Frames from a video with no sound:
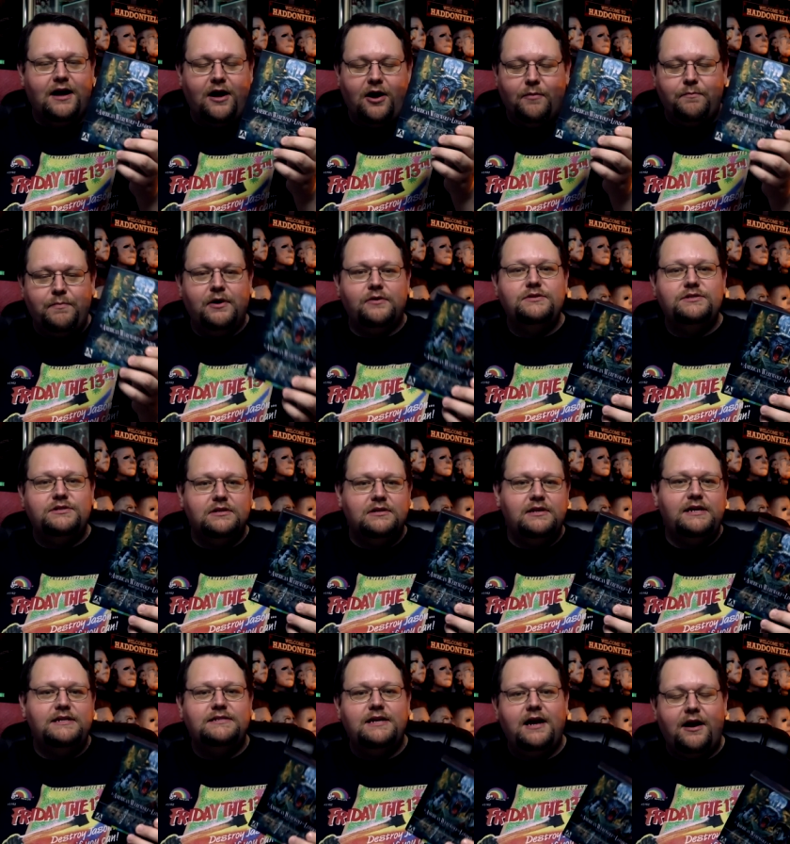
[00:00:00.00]
I'll post a
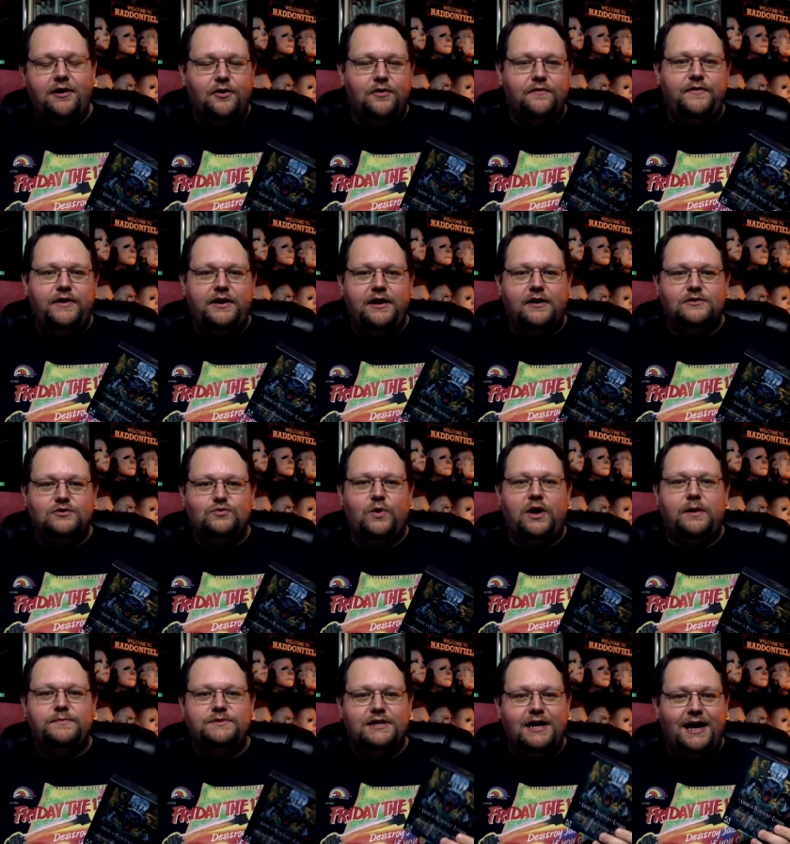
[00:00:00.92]
link to Arrow Video's
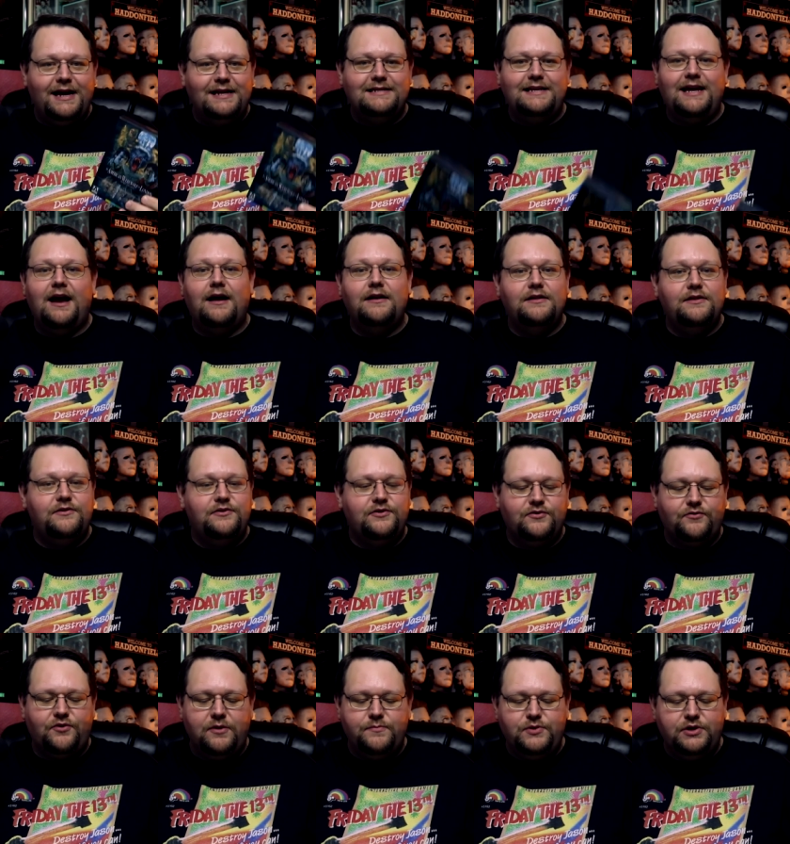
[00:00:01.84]
website down in the
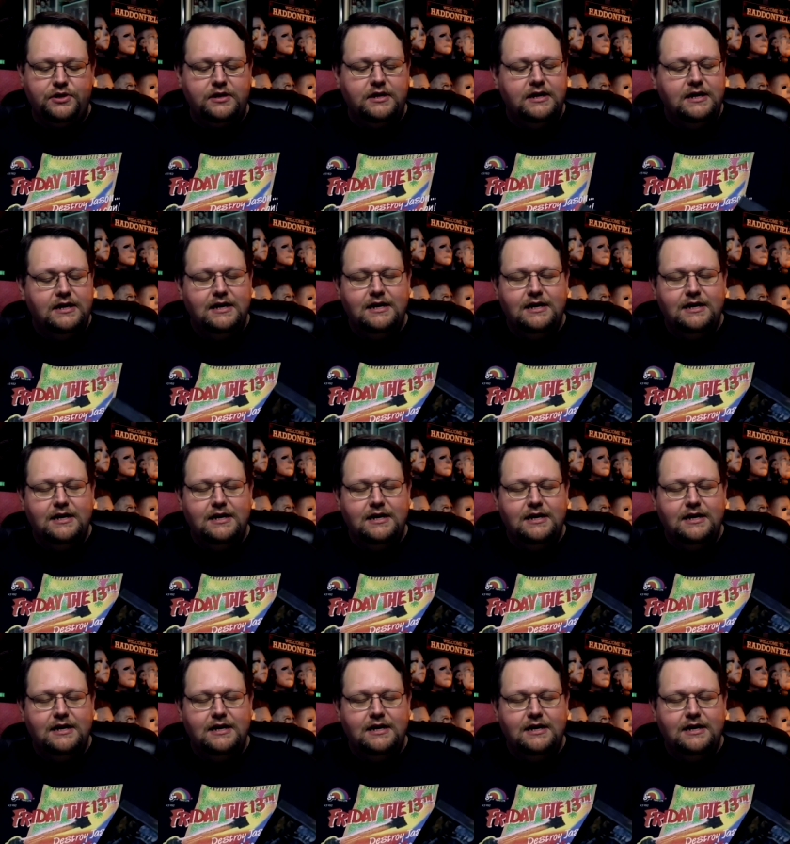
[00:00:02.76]
description.